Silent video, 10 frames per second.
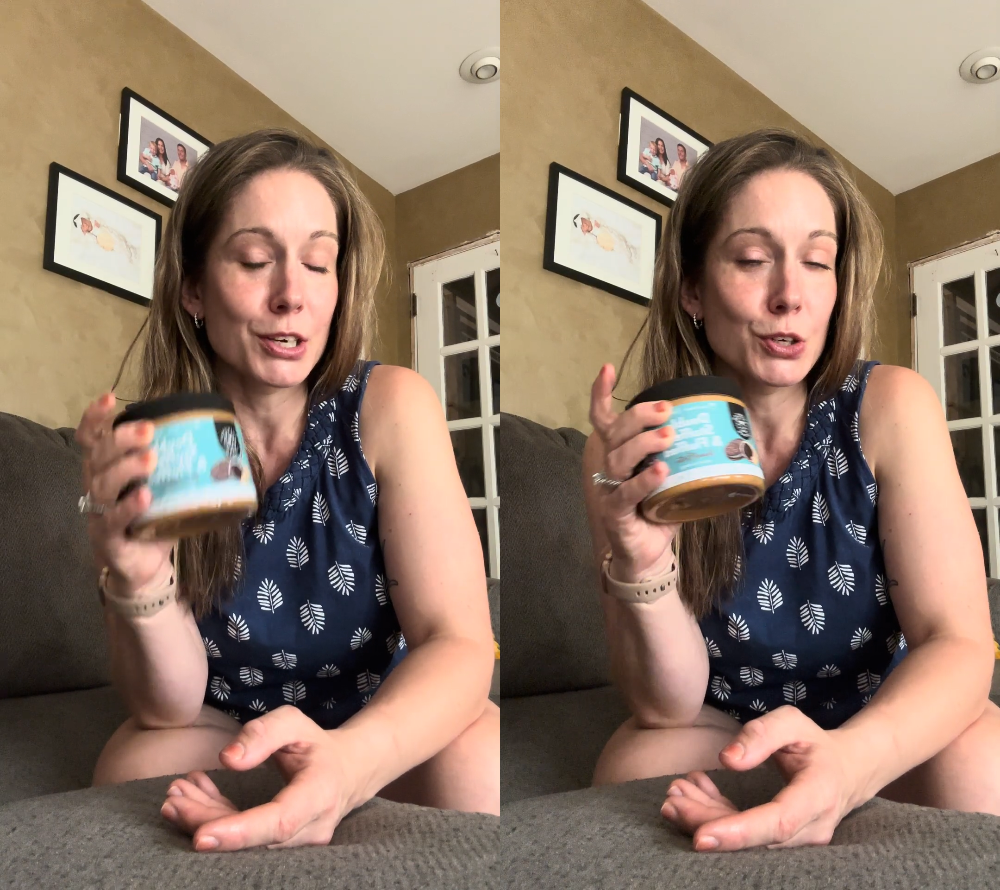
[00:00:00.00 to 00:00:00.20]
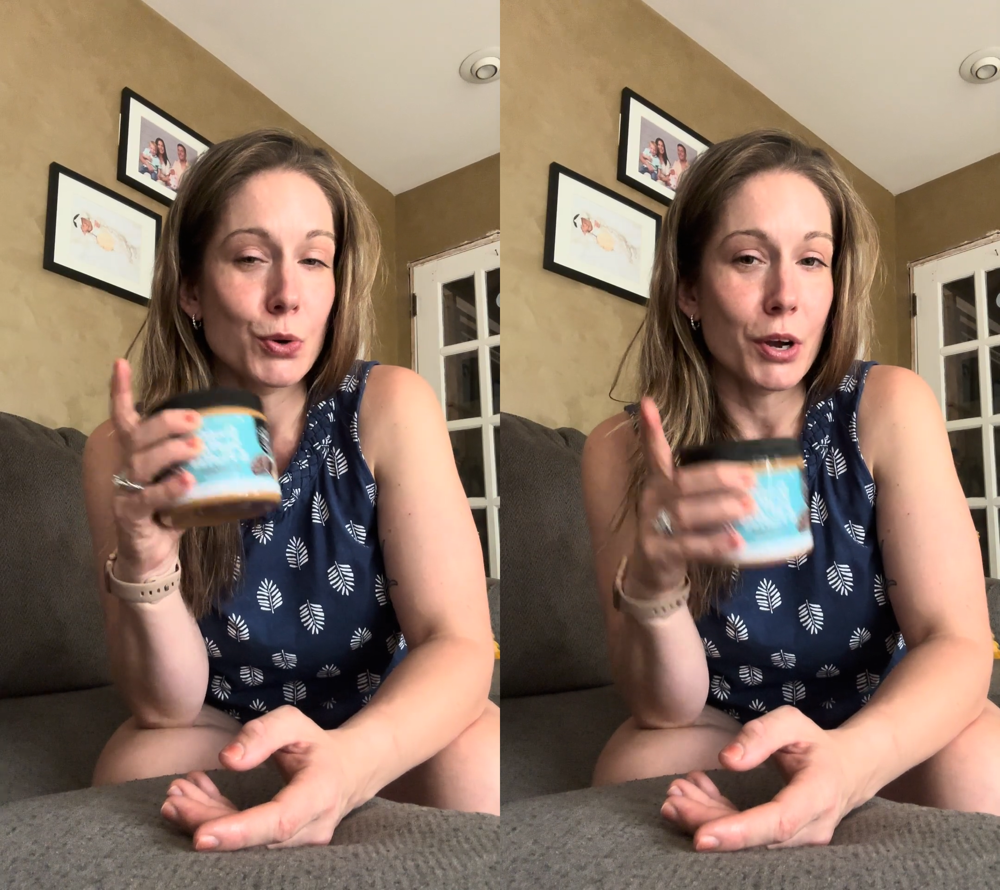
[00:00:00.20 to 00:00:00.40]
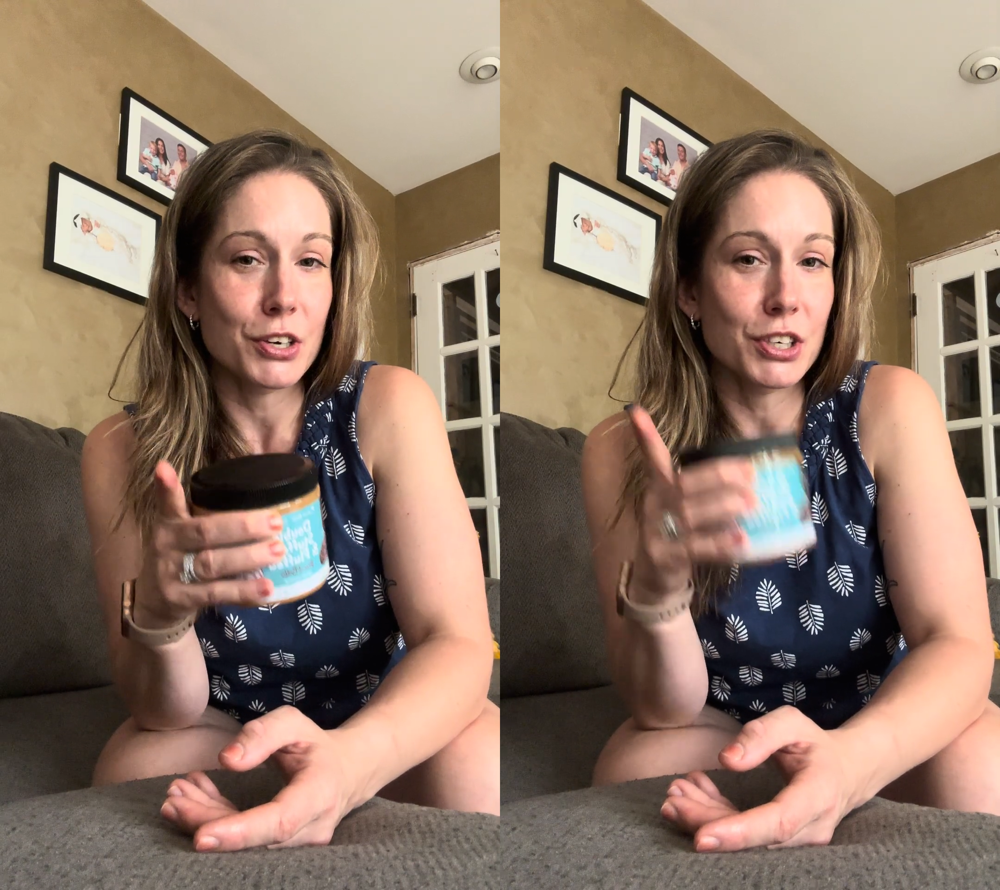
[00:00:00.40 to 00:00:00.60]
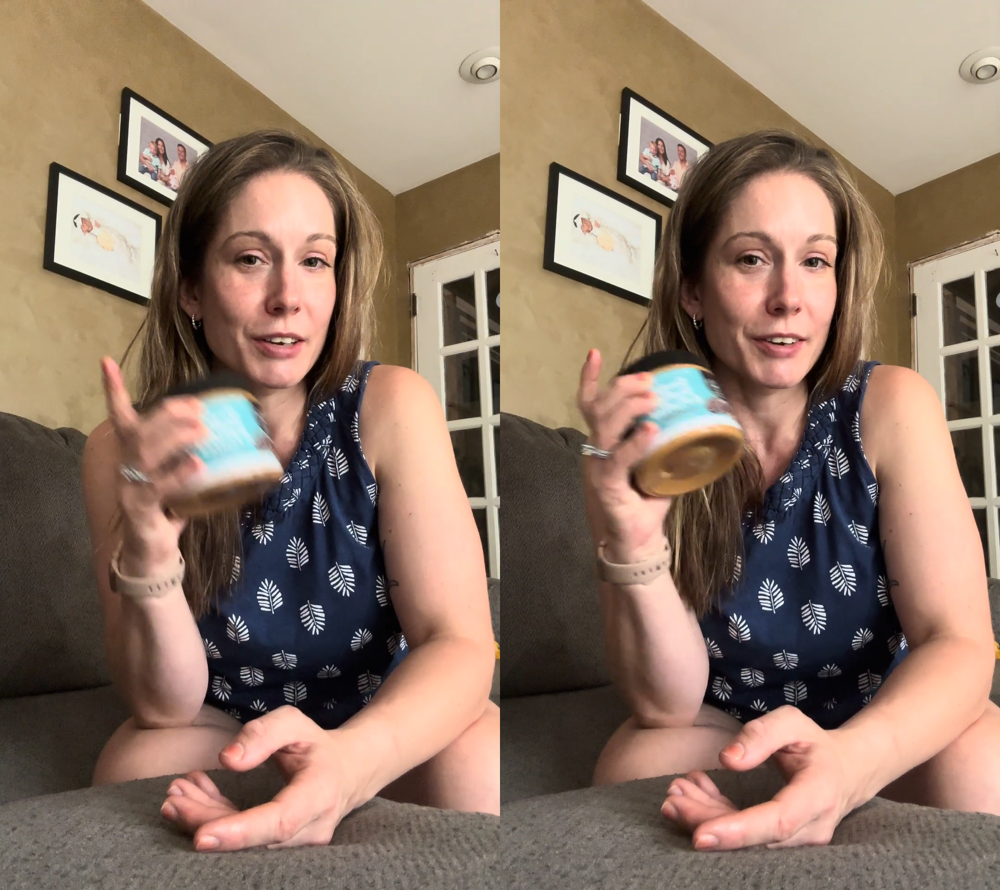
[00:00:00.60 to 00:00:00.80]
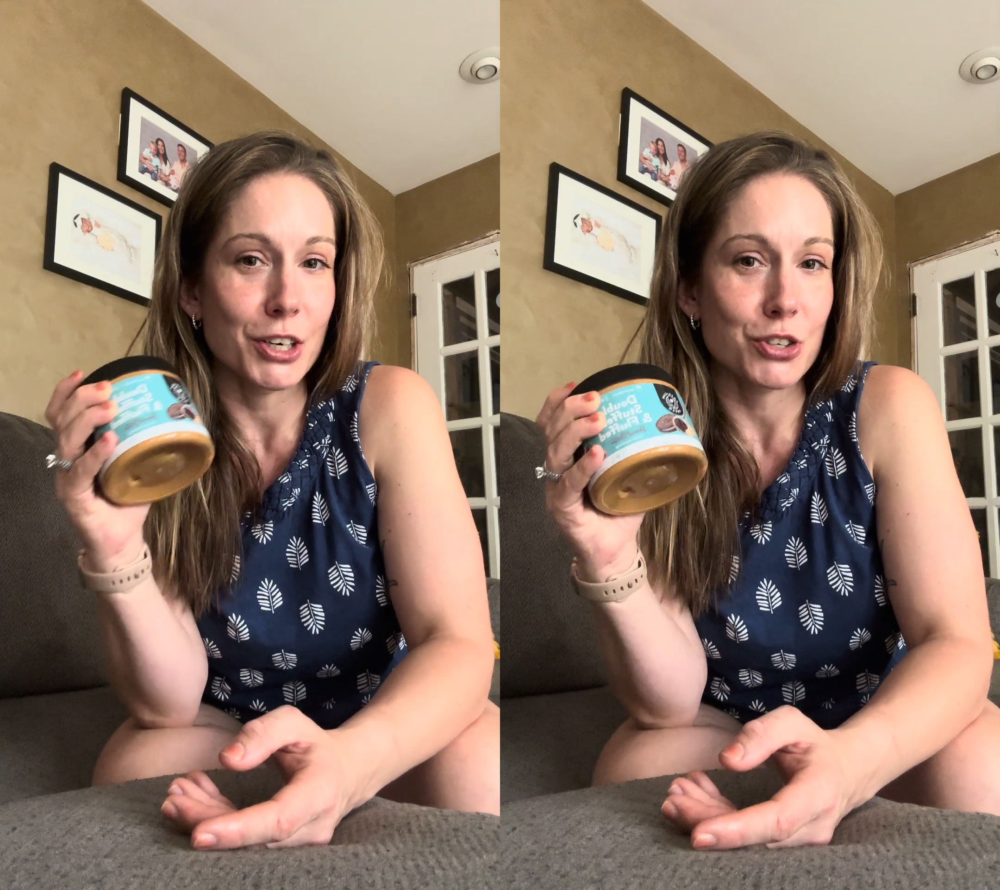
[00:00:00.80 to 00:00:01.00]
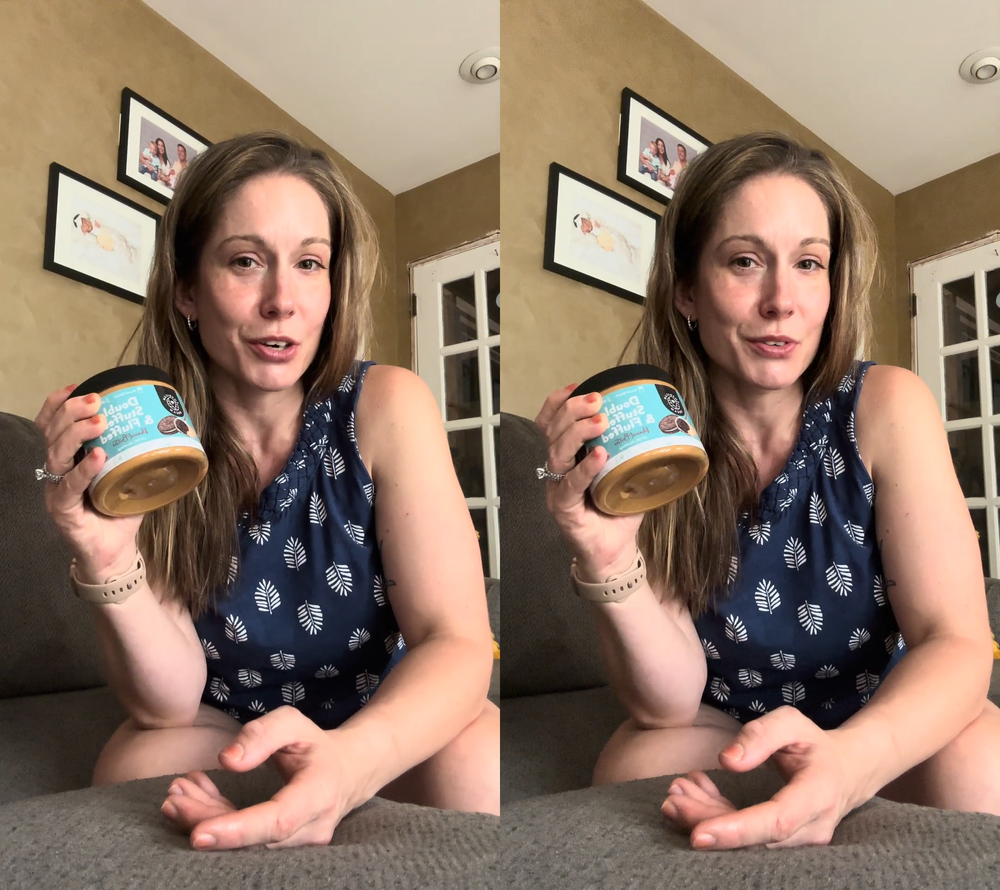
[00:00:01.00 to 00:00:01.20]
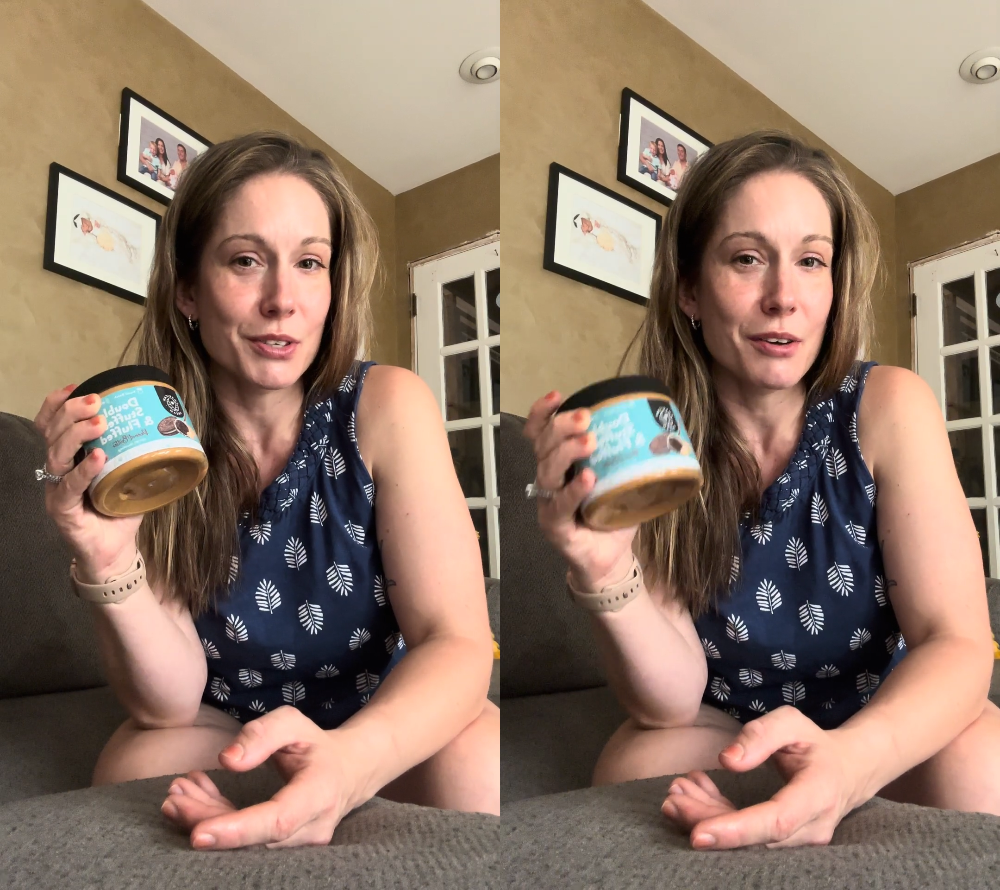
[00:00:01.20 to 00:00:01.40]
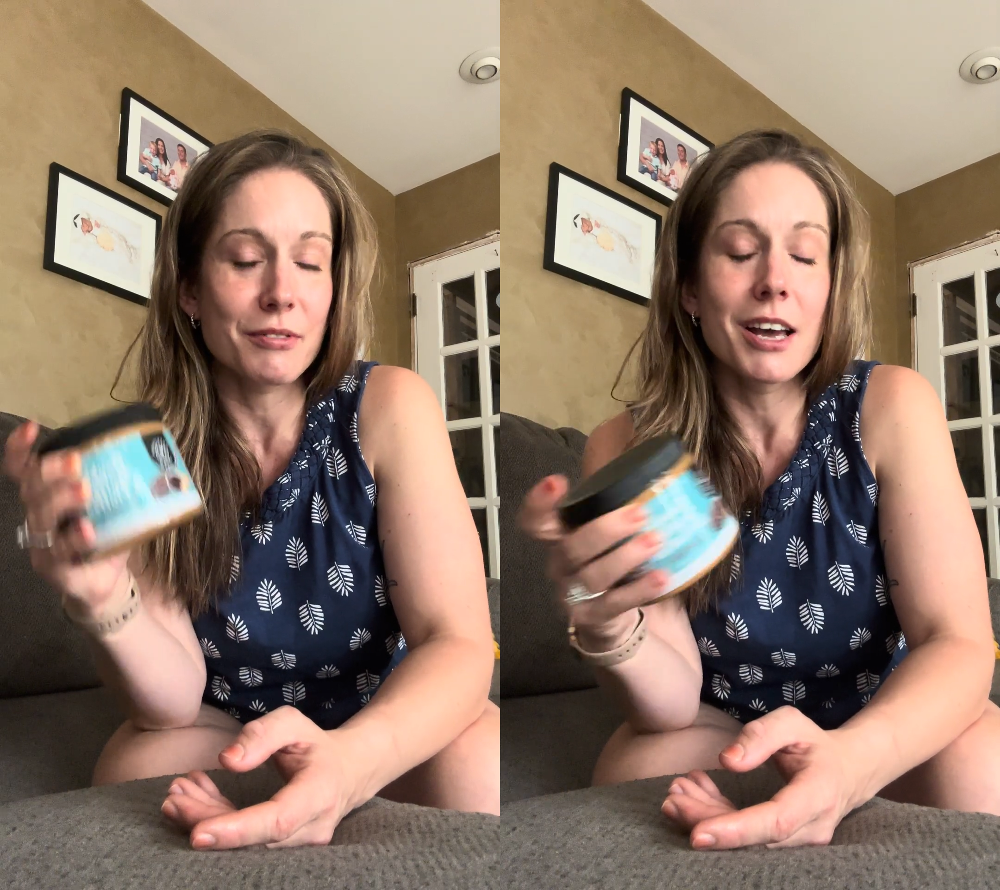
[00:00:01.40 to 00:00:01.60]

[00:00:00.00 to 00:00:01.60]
you giving it a try yourself.